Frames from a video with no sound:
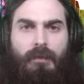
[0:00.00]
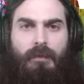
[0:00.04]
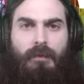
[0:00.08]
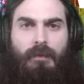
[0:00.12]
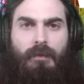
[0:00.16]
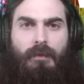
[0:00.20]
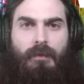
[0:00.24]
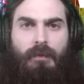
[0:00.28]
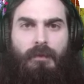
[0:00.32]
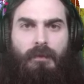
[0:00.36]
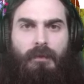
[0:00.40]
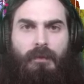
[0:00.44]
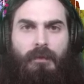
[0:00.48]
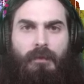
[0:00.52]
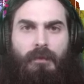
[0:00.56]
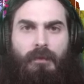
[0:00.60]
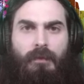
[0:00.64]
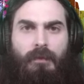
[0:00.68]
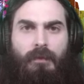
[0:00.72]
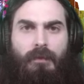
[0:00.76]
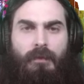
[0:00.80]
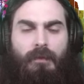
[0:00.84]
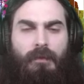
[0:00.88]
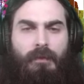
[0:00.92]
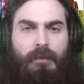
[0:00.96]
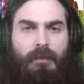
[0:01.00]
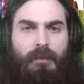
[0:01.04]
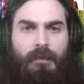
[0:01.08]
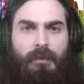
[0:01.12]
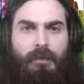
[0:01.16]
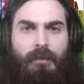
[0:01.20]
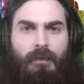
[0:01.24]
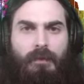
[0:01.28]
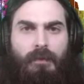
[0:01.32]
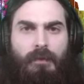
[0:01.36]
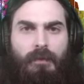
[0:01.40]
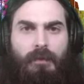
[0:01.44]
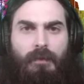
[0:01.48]

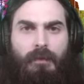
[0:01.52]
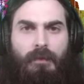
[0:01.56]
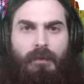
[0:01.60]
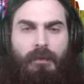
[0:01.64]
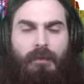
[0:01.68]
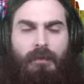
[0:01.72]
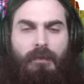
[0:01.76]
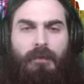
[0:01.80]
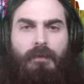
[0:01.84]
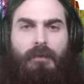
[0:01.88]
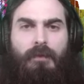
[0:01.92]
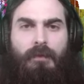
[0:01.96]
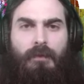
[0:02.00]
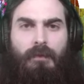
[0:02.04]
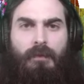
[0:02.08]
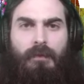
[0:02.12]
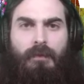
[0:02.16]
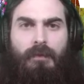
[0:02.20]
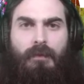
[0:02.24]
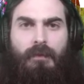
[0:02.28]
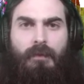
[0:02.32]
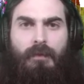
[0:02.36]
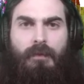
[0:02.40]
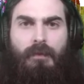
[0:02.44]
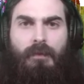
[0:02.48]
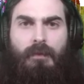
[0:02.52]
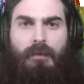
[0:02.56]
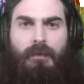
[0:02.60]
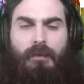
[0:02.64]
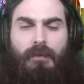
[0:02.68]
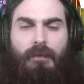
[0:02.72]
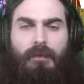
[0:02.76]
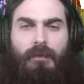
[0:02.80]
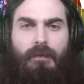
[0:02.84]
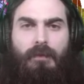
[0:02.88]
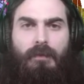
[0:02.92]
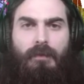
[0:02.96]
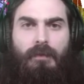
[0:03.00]

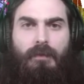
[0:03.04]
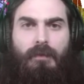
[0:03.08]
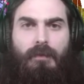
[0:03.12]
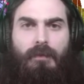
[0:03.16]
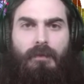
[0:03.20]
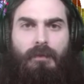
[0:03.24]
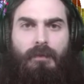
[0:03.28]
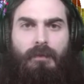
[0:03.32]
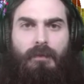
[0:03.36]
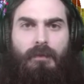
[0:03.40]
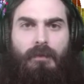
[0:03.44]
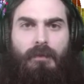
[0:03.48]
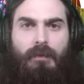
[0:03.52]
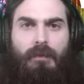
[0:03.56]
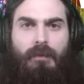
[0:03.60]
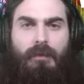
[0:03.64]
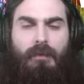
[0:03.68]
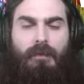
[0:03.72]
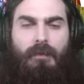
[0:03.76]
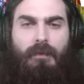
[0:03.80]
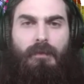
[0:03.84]
(silent)